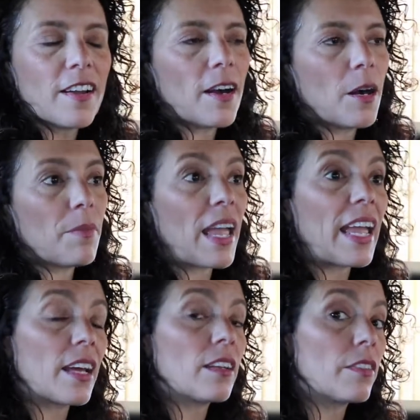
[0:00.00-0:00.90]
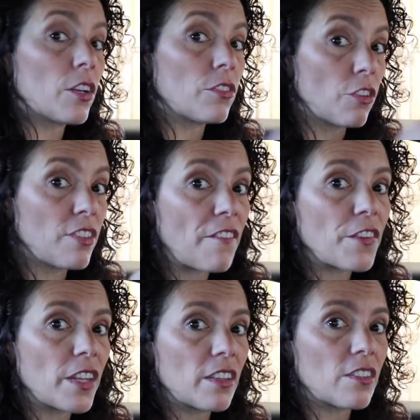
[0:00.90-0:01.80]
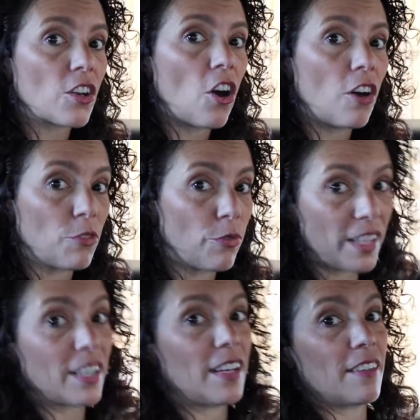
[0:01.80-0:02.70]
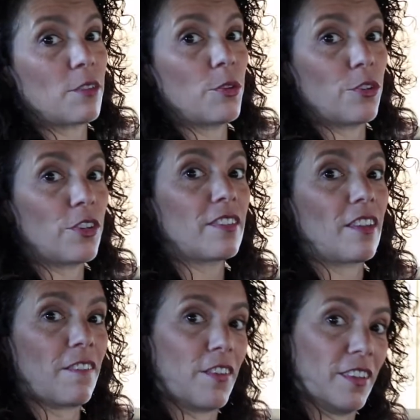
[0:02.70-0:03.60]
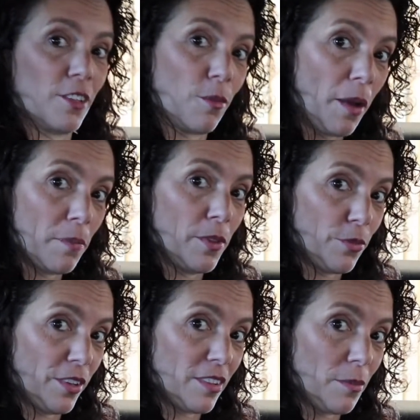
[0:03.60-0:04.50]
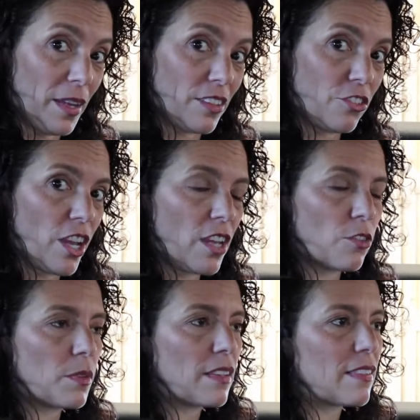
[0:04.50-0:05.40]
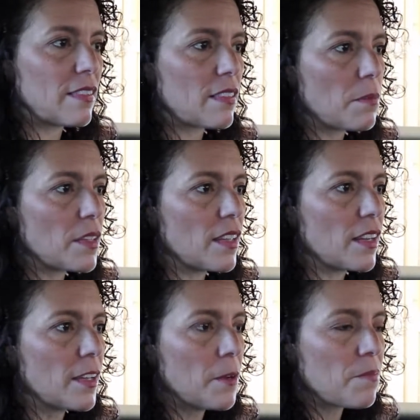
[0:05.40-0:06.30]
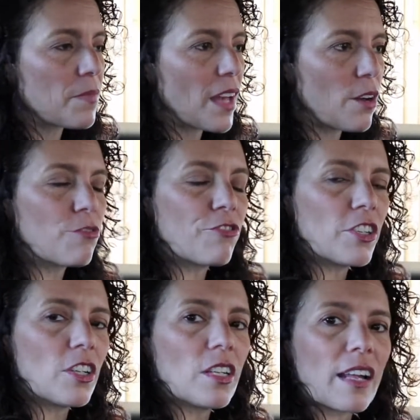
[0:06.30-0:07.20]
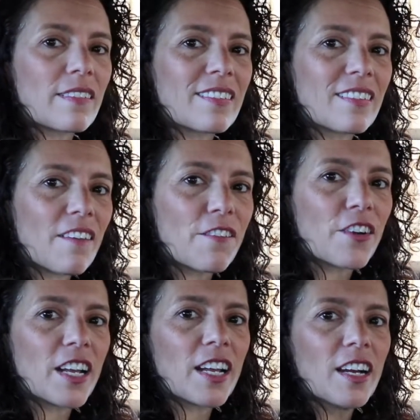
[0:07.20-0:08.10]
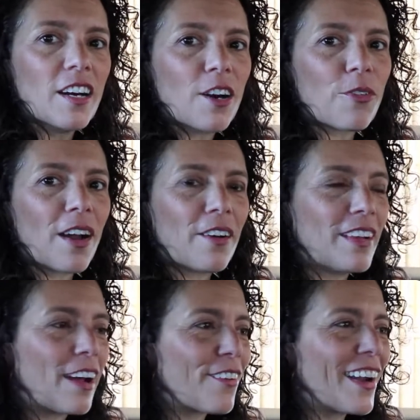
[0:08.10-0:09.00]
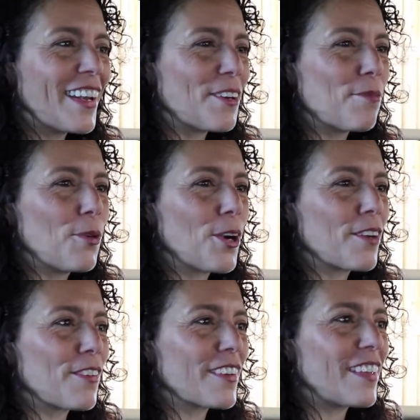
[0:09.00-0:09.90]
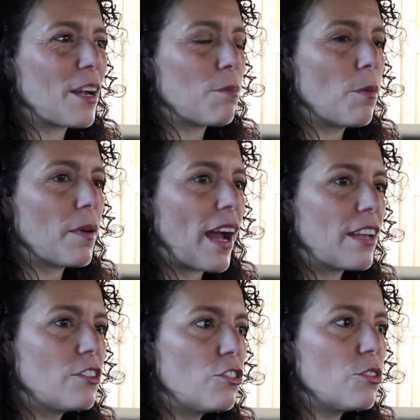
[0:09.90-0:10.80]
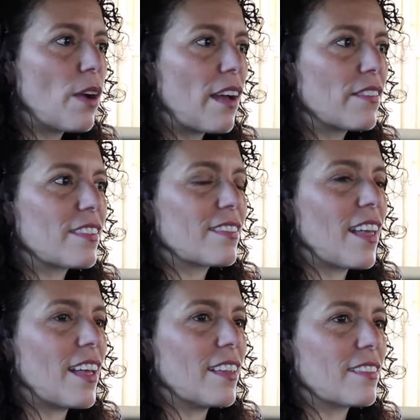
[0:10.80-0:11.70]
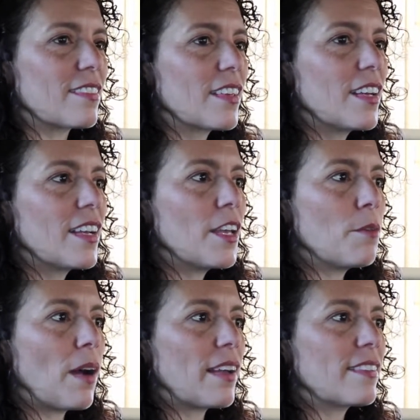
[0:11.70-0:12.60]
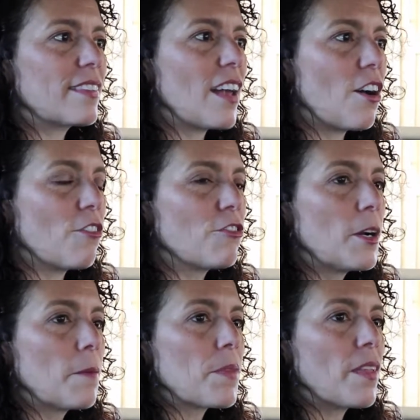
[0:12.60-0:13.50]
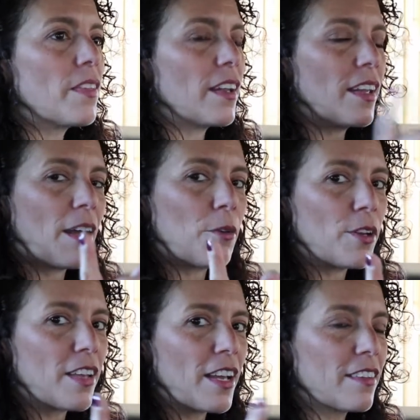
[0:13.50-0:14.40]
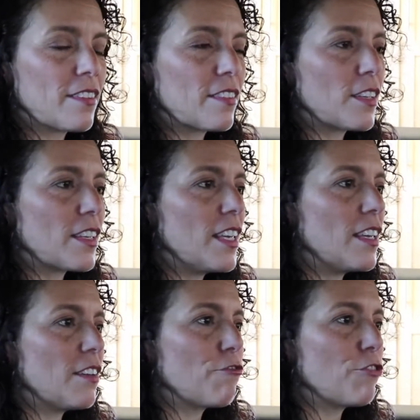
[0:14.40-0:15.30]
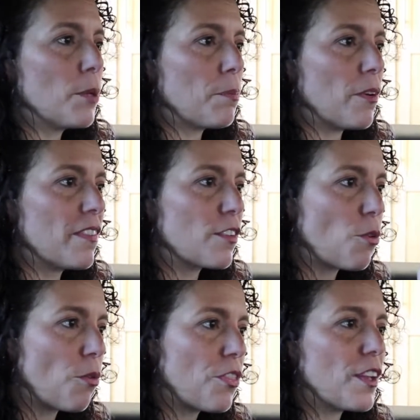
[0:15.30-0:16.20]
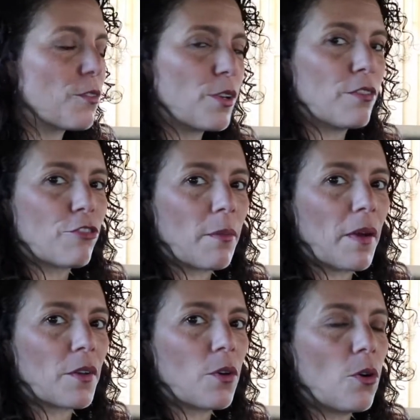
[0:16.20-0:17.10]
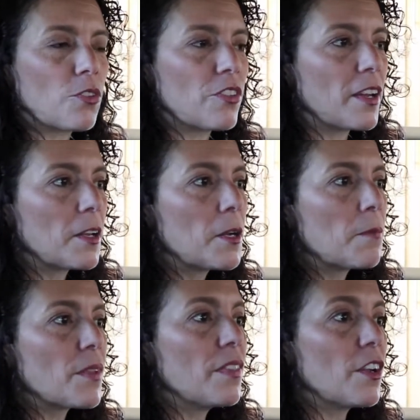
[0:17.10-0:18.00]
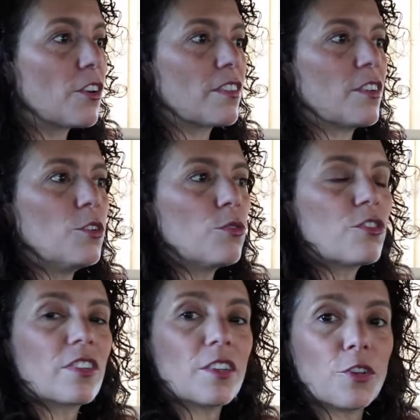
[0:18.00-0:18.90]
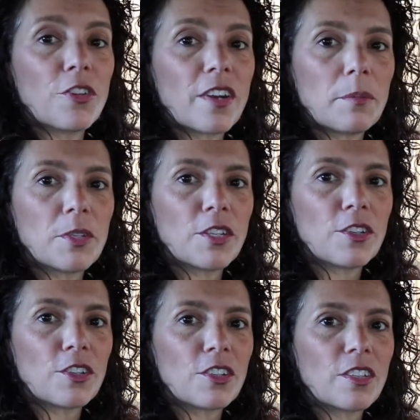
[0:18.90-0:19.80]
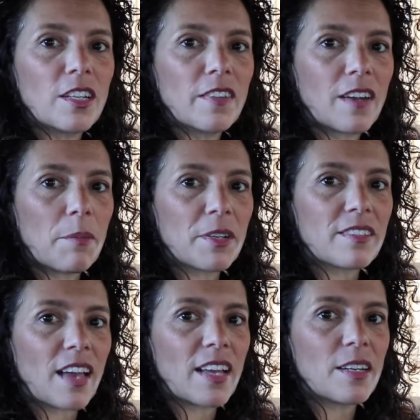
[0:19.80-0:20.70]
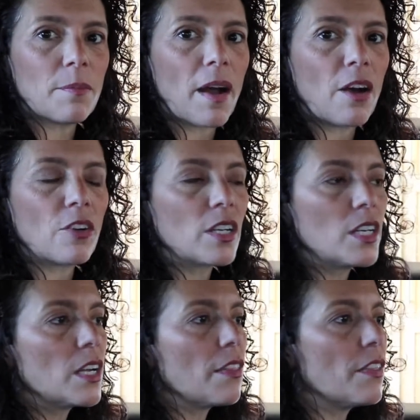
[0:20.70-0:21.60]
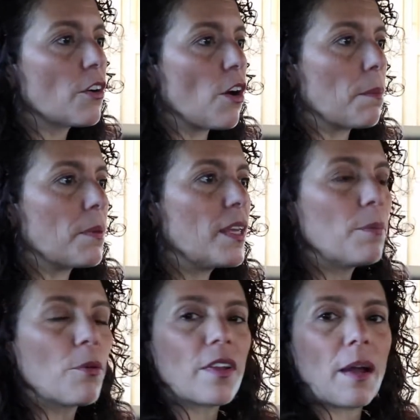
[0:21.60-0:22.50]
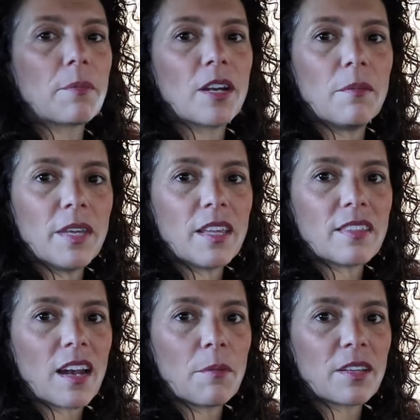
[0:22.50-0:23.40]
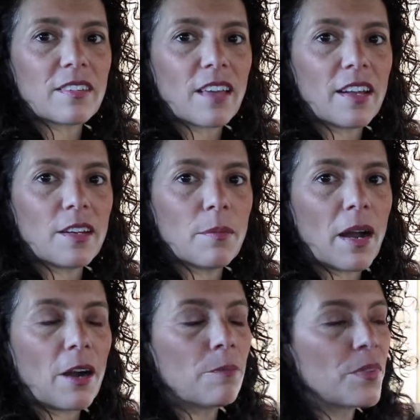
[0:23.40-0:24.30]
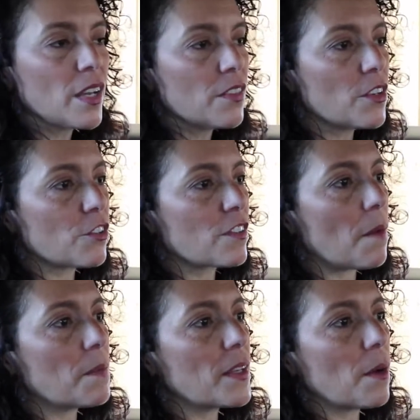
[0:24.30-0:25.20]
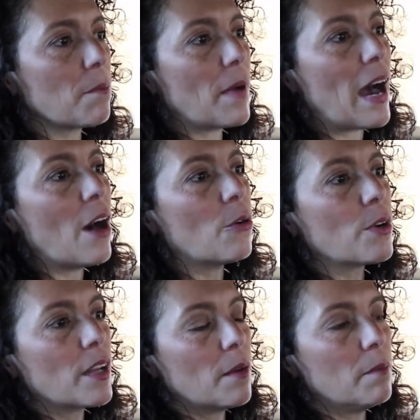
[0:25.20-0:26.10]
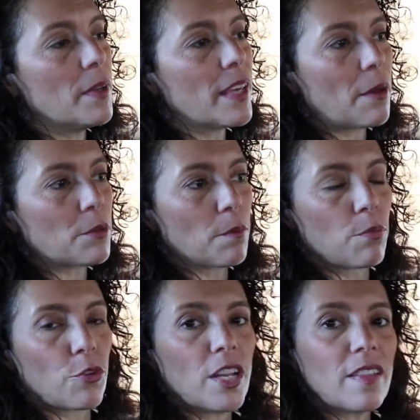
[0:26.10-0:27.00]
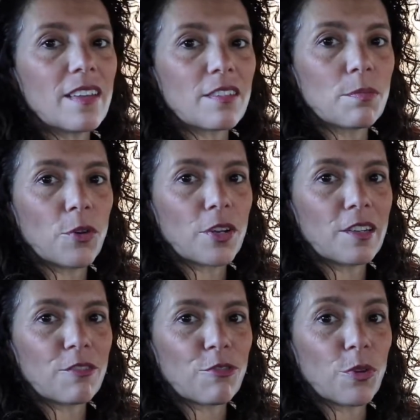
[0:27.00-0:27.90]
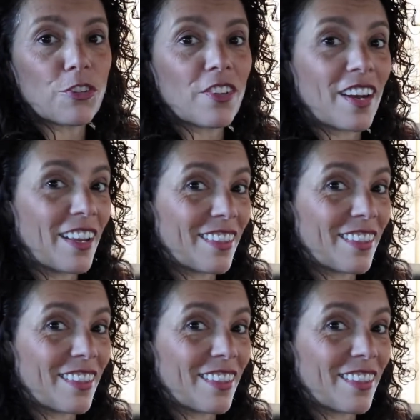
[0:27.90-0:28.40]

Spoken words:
And there definitely is the call for recognizing when you're in suffering that there might be the reason to make the change. But this is something that I don't feel a lot of suffering around not writing a book, for example, but I do have a sense in myself that, and I want to tell you, this is the key flip of this whole thing and reframe on the goals, that there is a new skill that I'm going to learn that I'm excited about. There are people that I'm going to meet that I'm excited about. There's something about being able to bring this book into fruition that